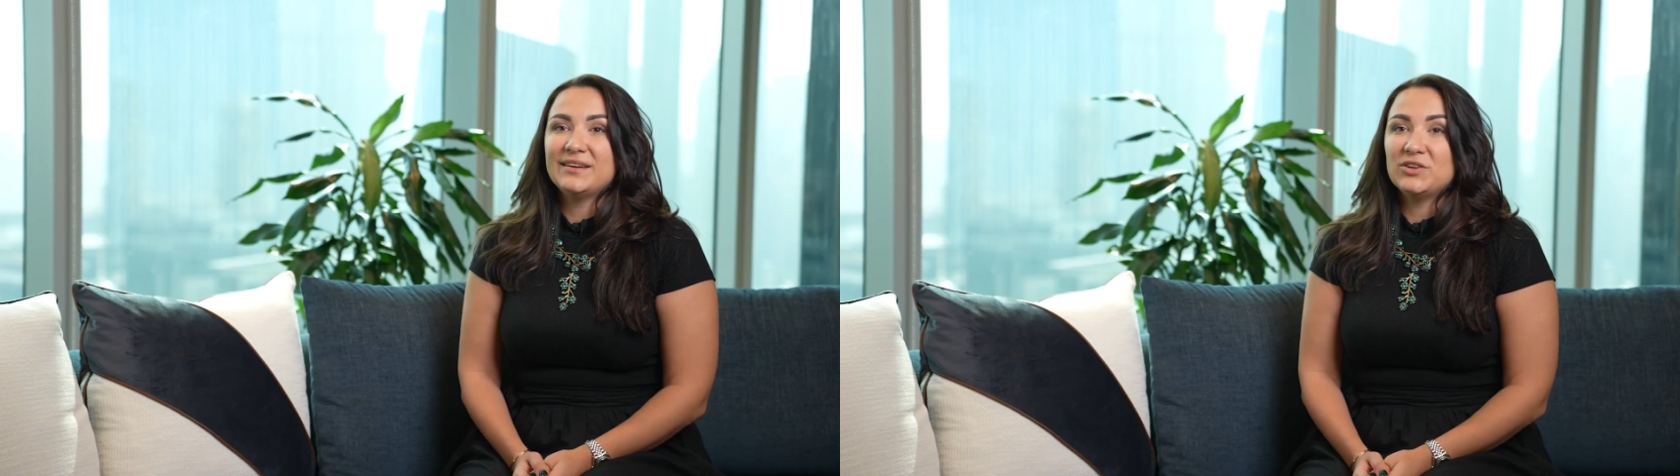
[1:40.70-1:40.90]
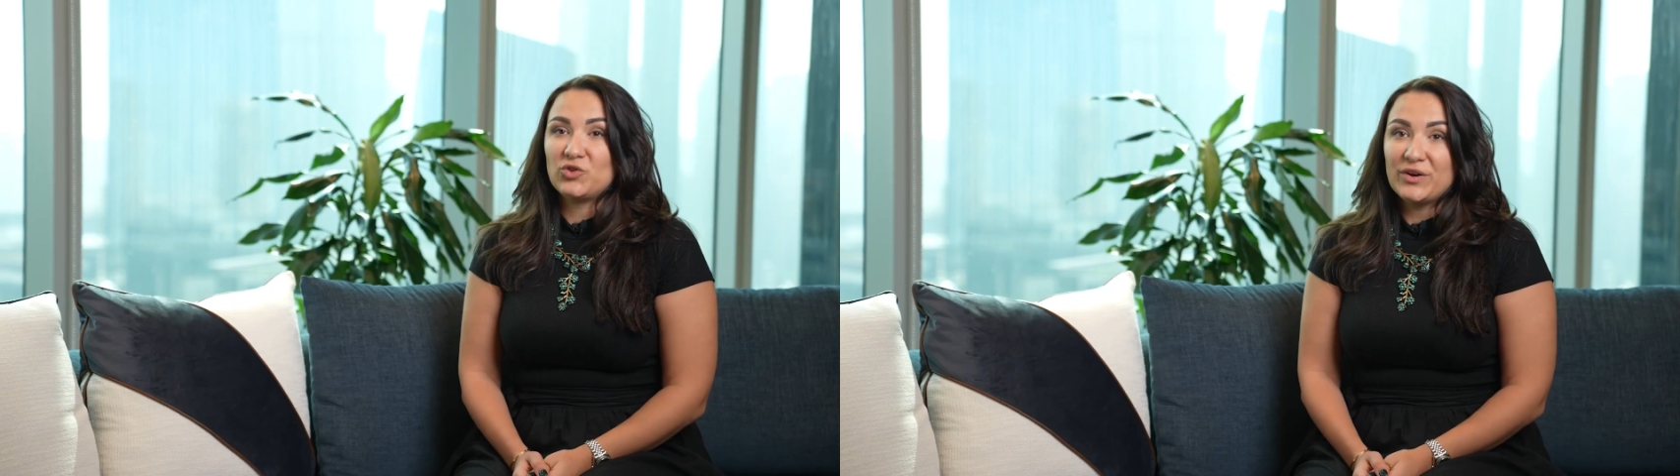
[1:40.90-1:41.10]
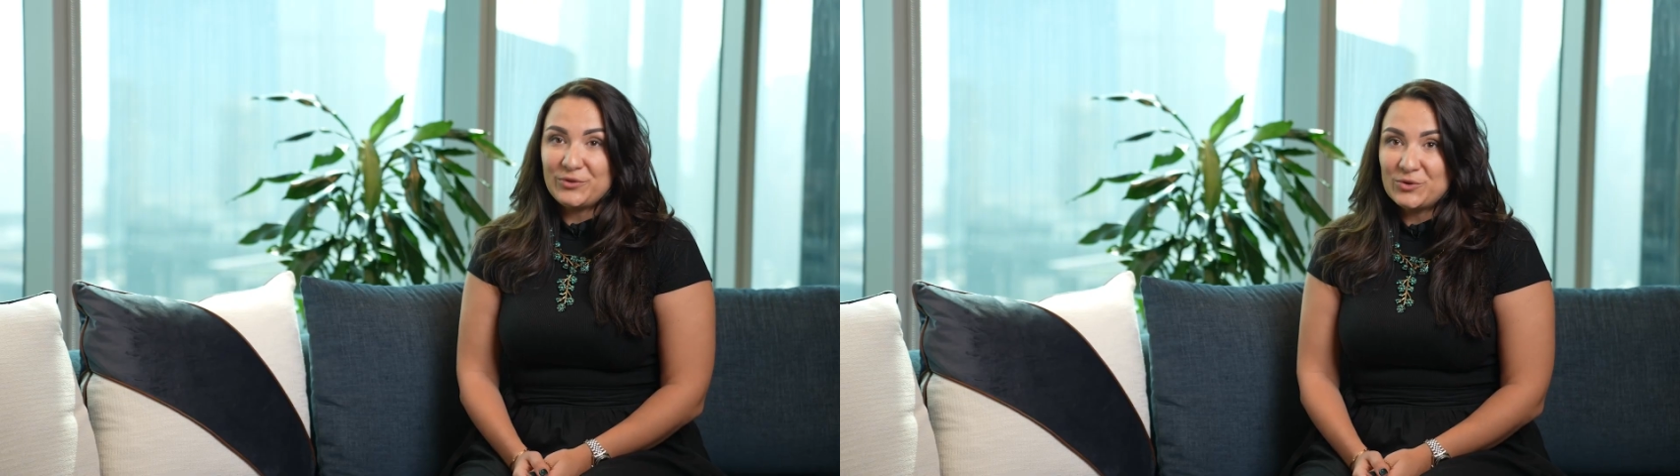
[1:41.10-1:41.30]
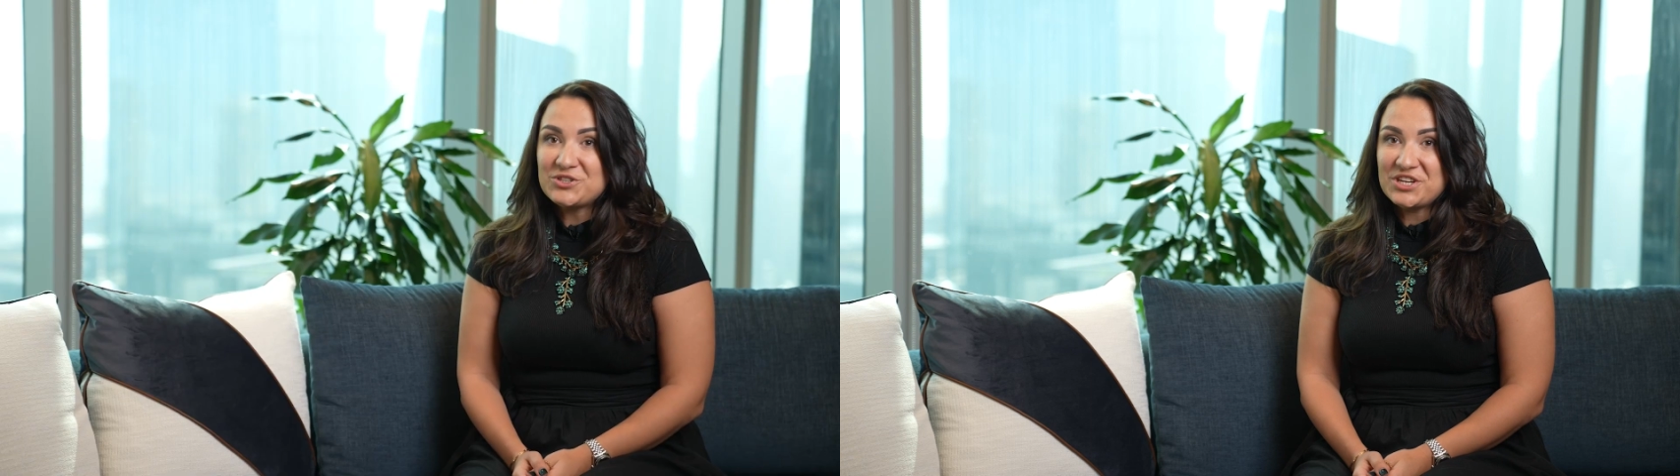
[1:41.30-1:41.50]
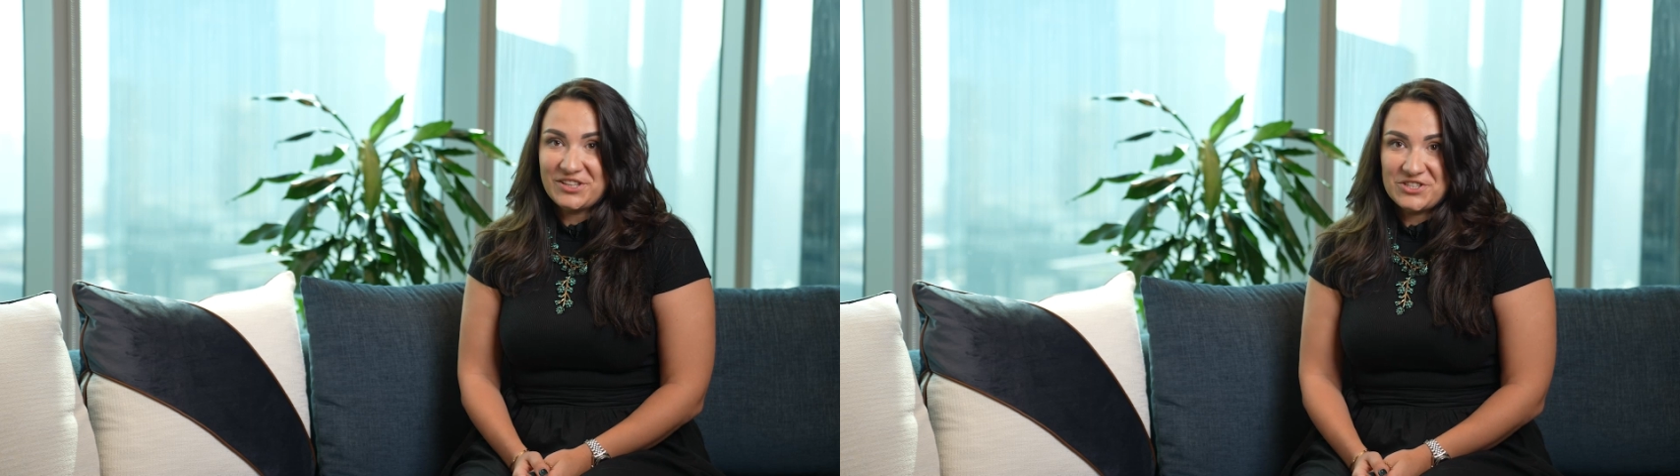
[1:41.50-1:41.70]
There are a few
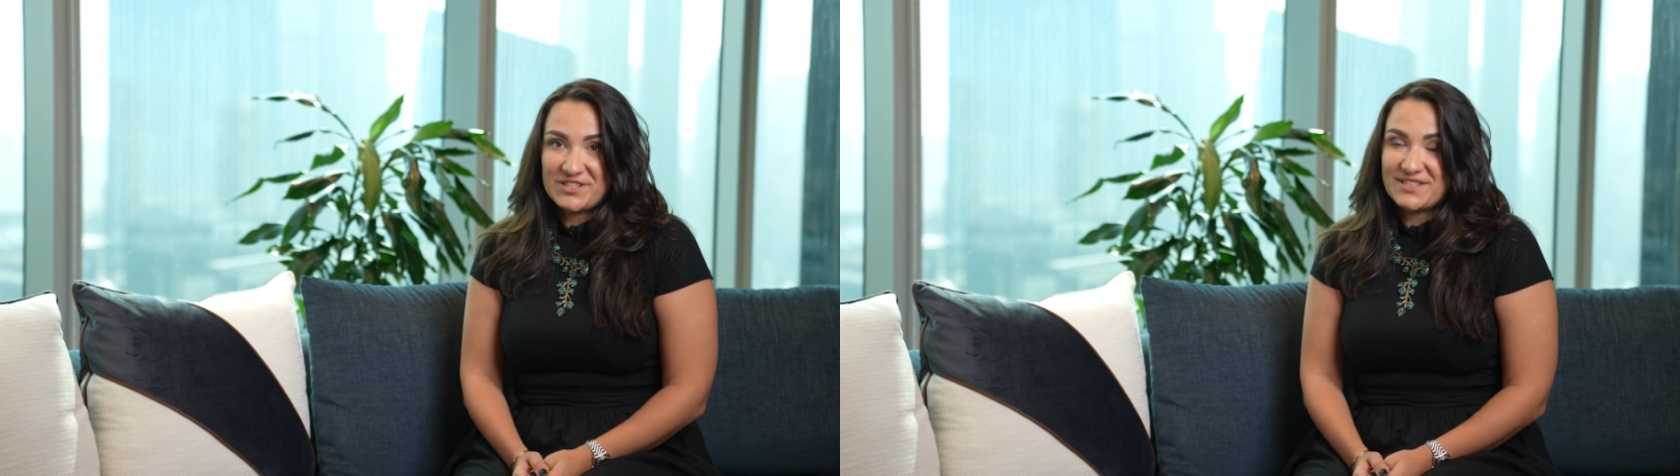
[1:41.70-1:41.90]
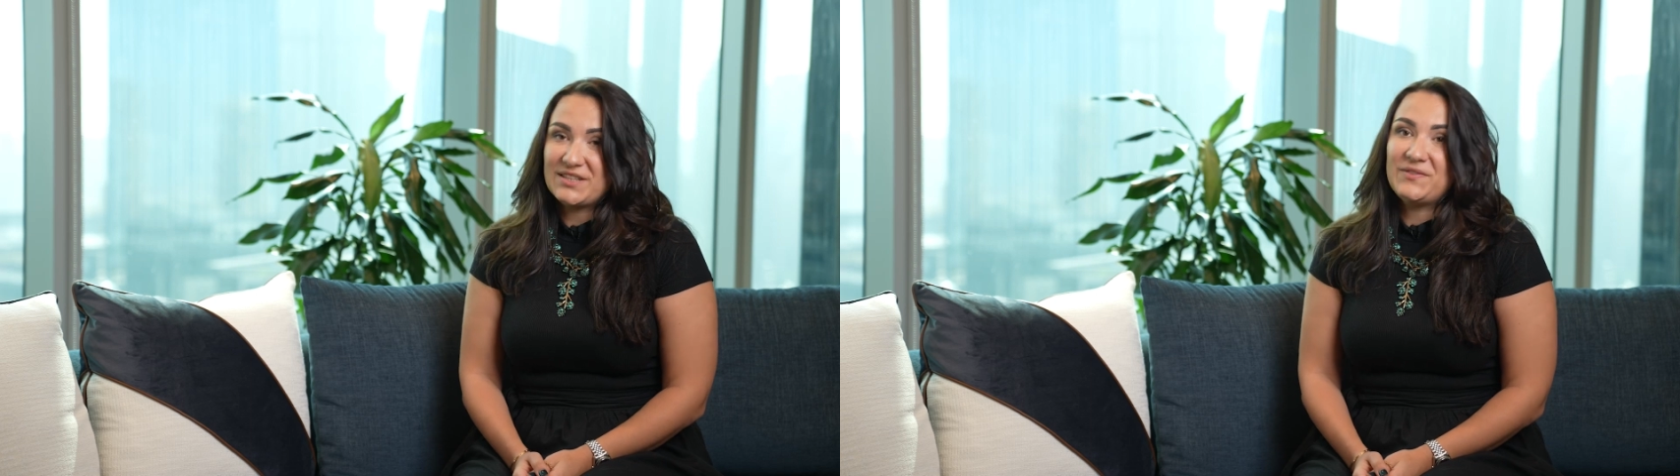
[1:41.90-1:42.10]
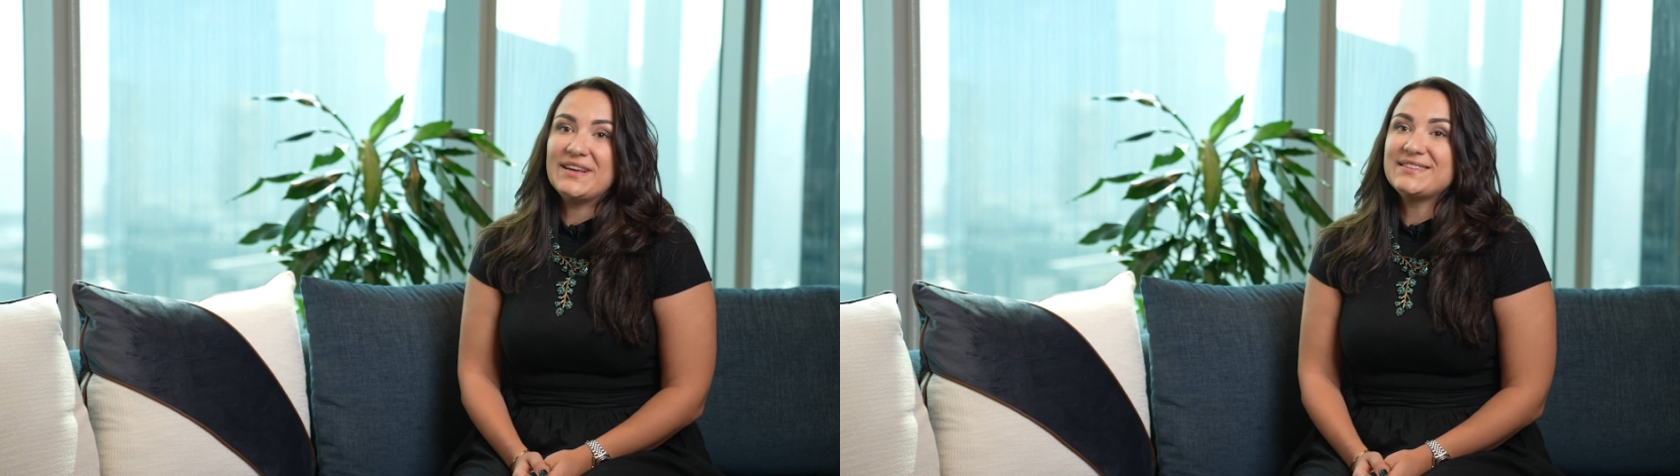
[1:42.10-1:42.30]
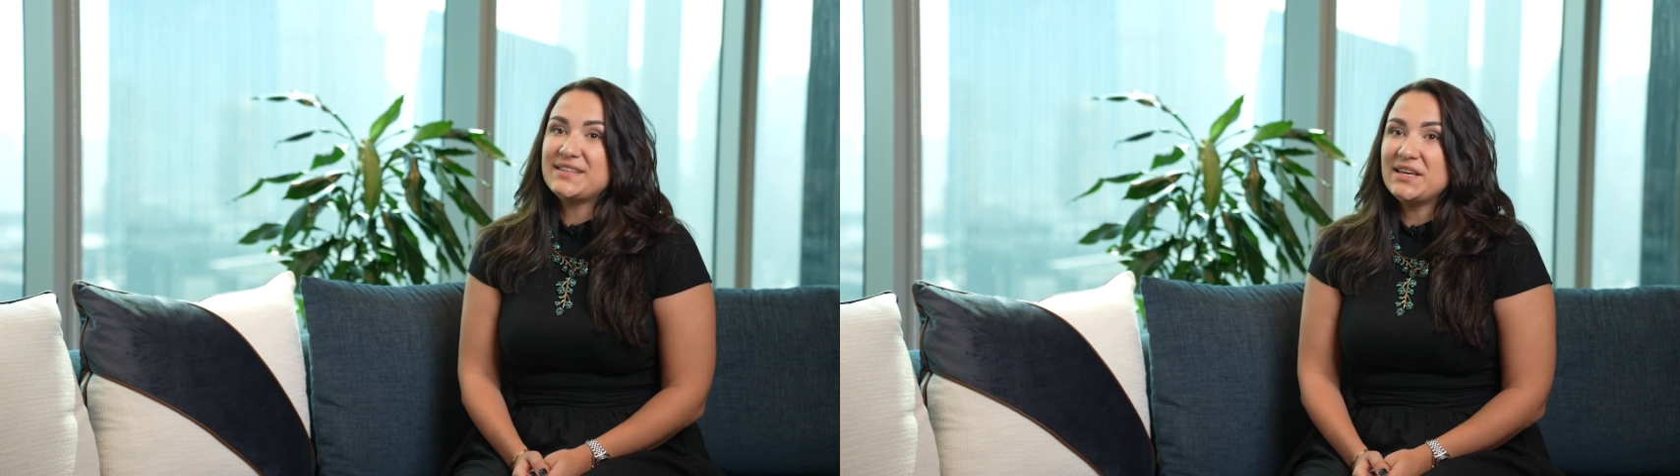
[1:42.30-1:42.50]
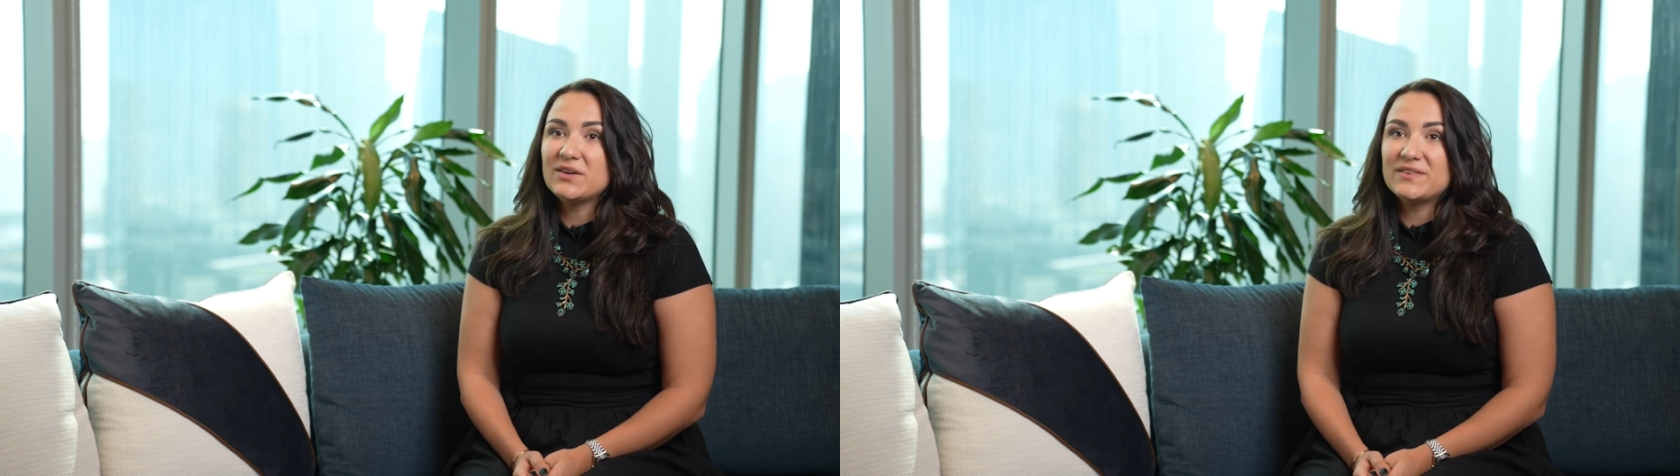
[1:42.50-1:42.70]
challenges that we are
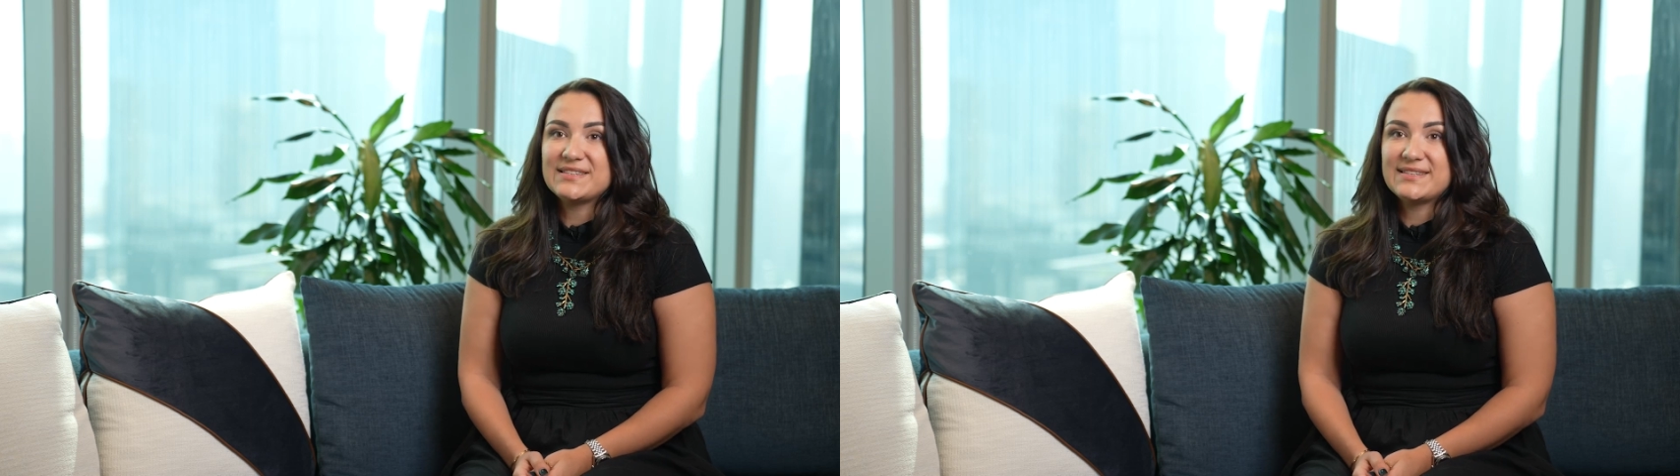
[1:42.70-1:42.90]
seeing with